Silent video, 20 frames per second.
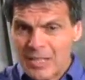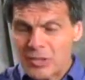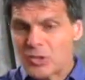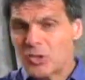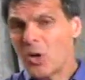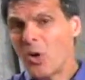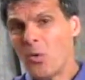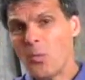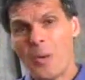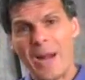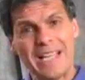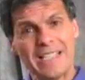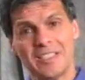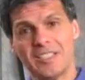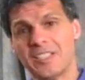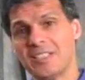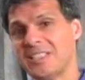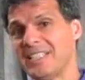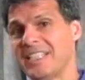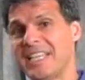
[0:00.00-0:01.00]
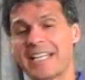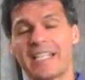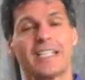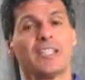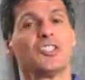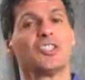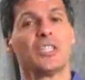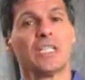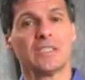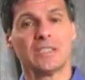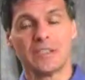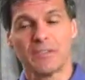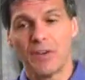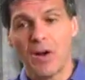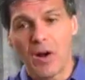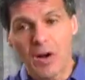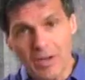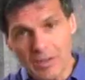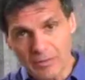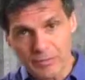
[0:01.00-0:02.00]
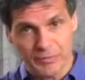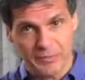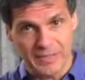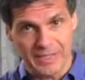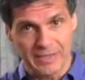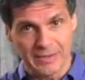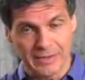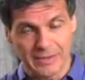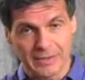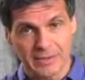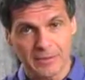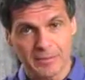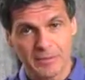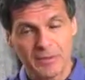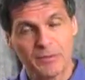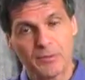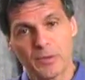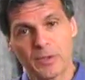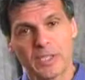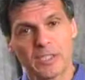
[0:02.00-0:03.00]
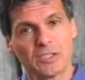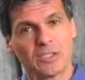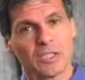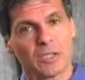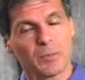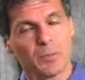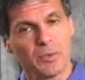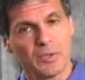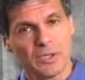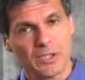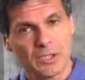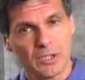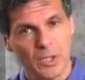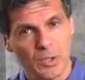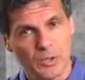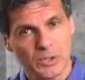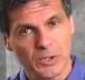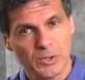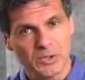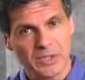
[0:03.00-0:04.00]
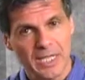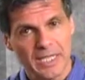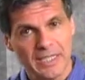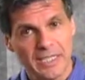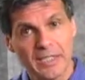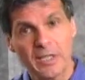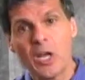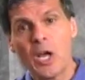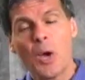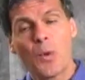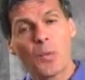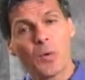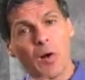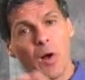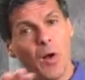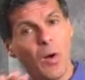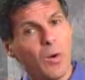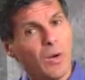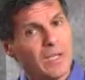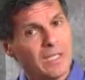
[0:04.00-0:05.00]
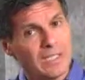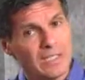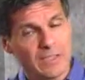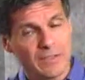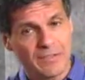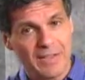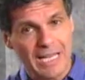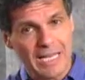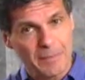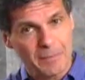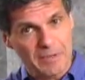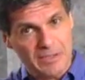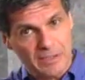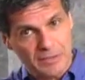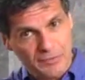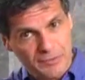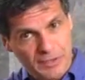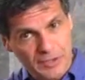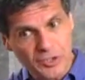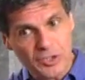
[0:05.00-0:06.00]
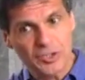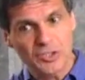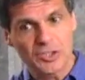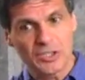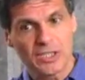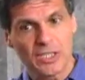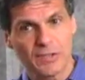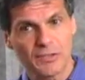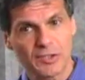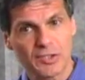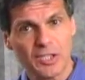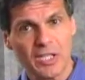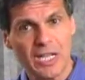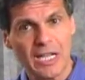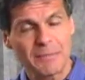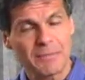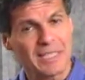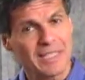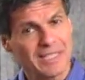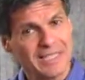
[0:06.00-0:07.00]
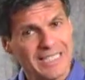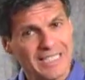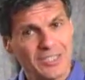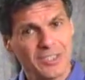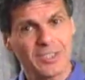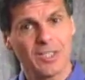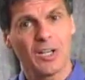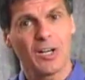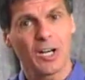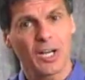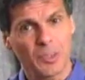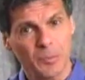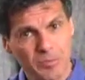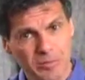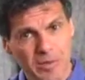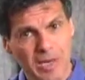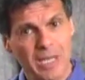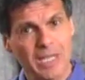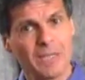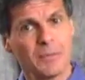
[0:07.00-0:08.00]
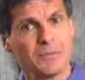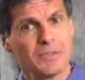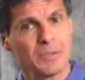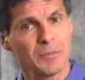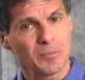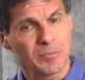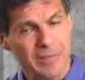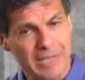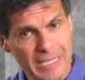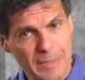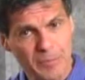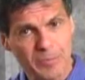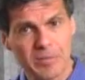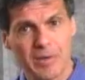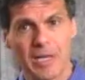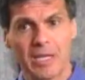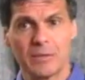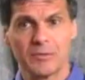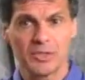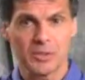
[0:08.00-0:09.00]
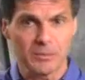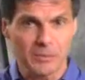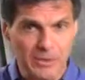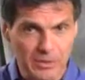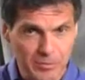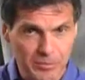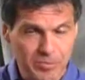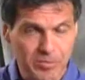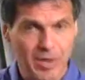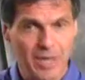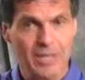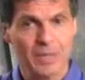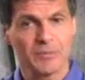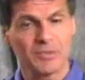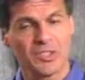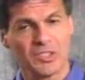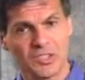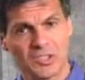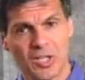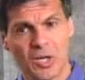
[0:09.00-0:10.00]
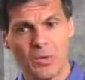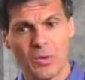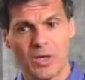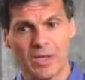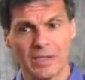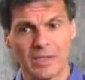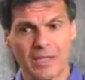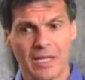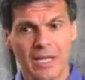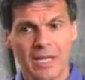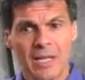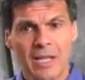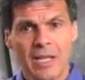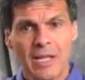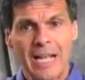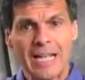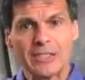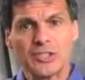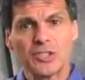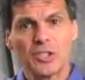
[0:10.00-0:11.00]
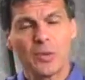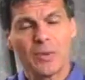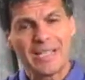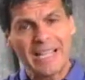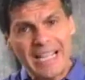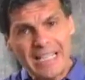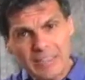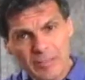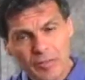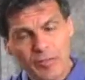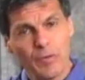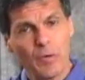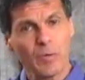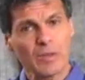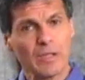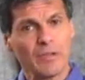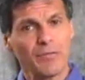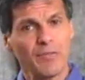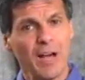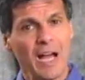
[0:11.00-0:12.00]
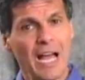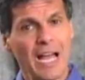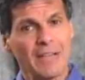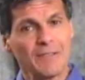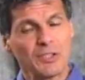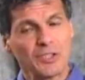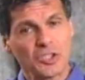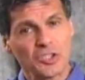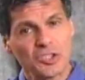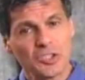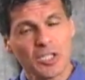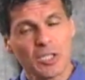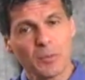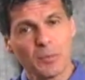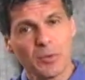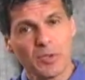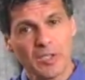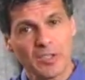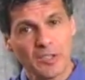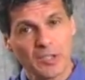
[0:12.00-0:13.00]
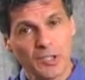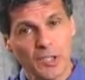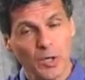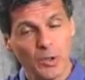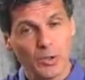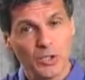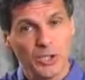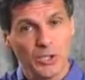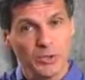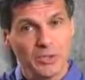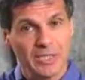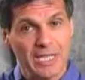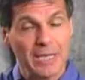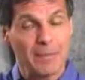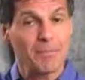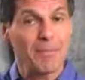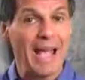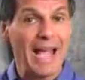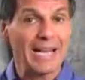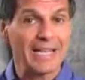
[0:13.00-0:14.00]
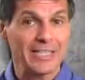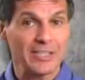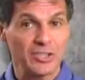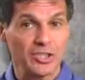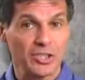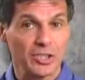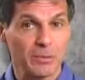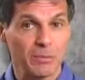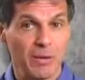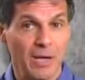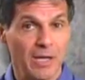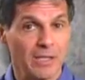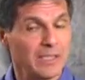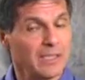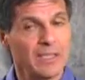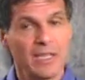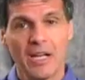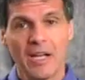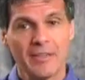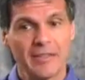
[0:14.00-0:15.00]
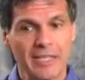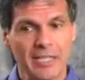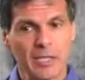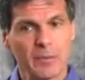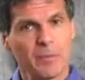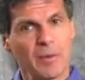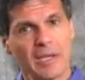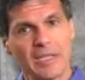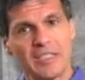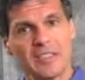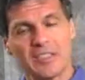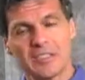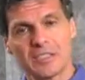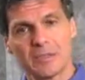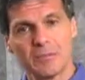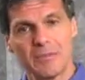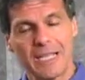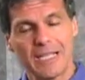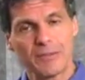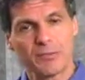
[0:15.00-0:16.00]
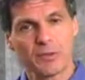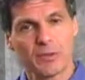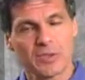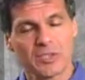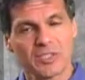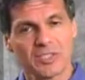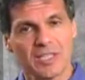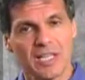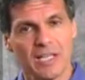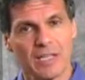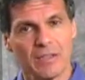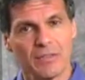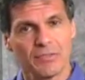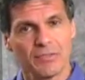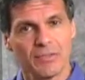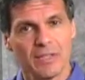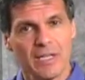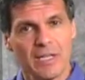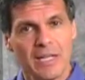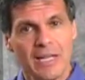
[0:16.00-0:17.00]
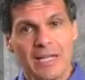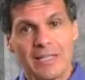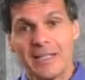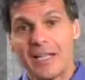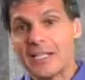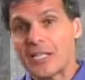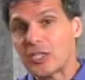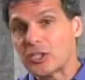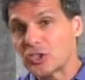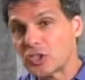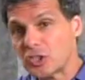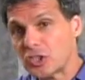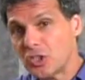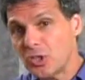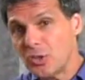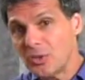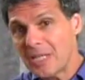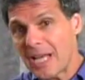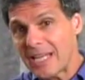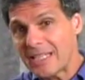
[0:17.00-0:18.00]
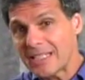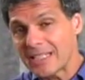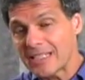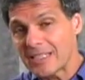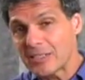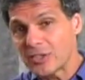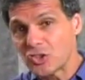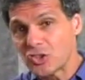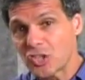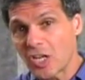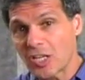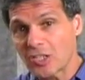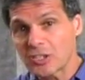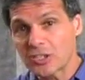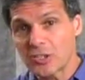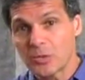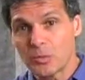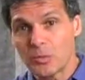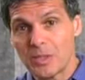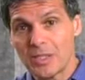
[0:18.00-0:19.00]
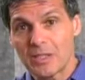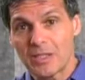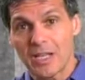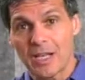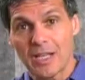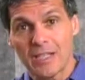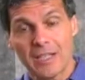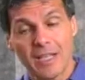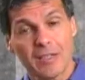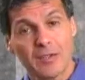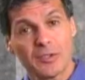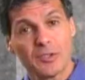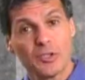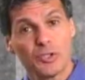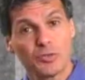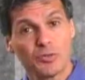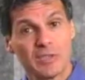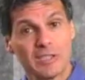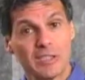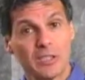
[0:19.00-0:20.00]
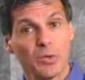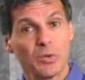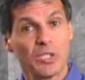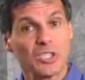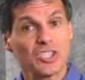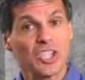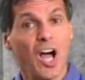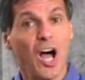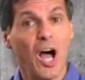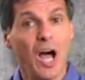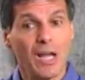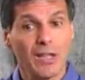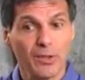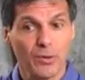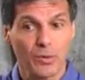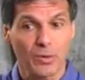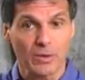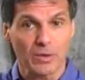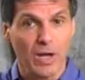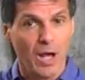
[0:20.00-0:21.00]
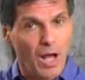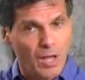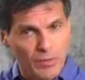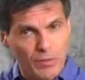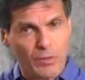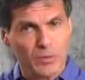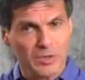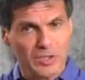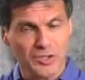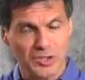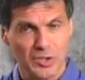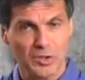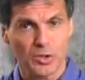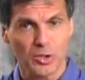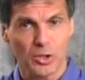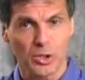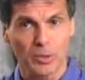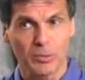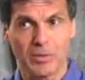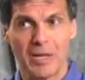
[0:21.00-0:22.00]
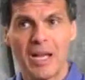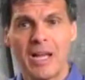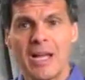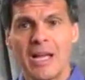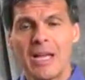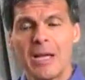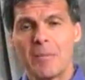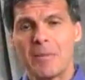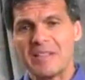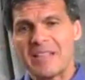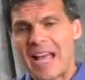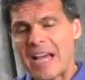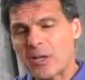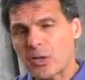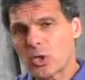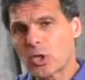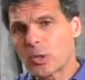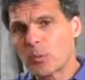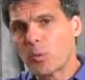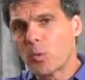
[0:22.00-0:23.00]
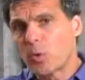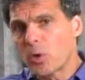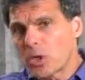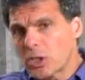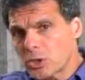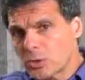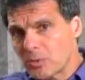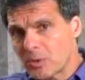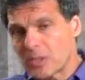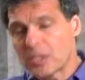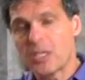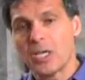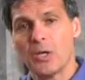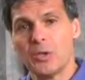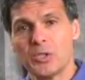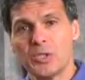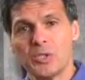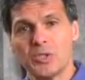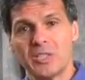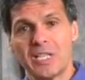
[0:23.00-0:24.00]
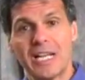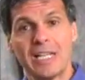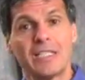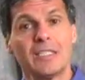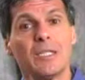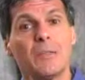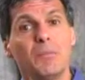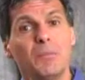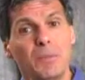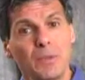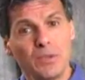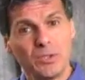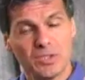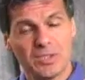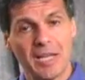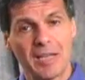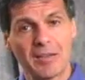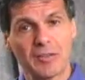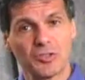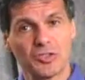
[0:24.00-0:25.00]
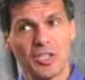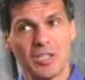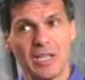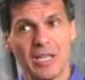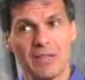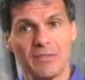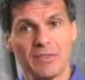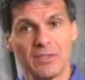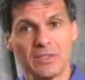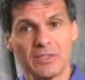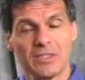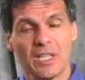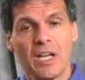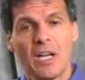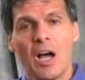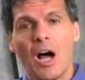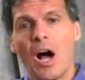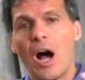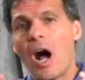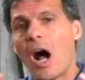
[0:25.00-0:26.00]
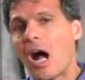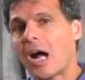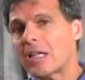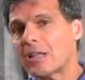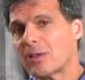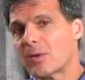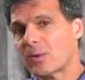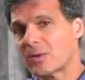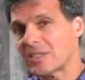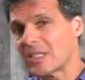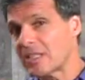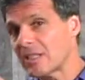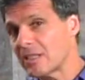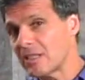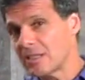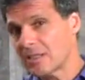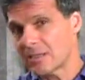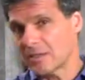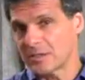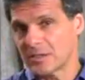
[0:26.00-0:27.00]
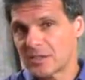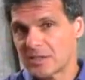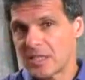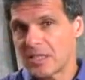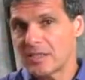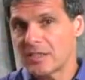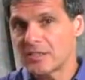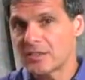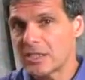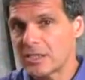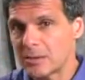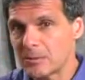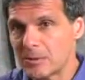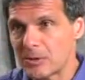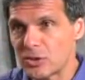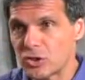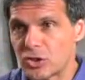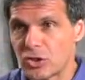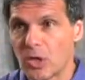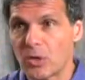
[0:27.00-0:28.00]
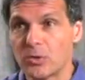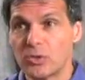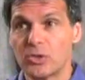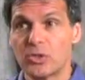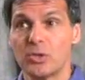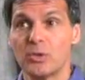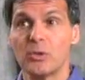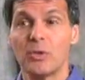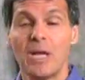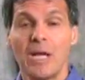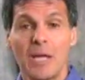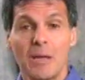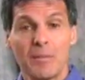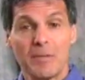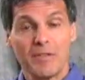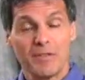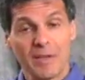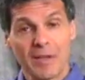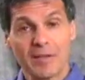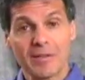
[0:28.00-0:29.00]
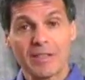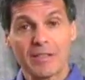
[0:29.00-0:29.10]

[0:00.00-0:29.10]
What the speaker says: Don't wait until you get congestive heart failure before you start putting CoQ10 in. We're all going to develop a deficiency over time that leads to heart problems and brain problems, immune problems, and so on. And so at age 45, you should start putting the CoQ10 back into your body that your body doesn't make for itself. Now, you should do that in conjunction with another nutrient known as Hawthorn. Hawthorn is an herb, but that herb works with CoQ10 to boost energy levels. Hawthorn in clinical studies has been shown to be very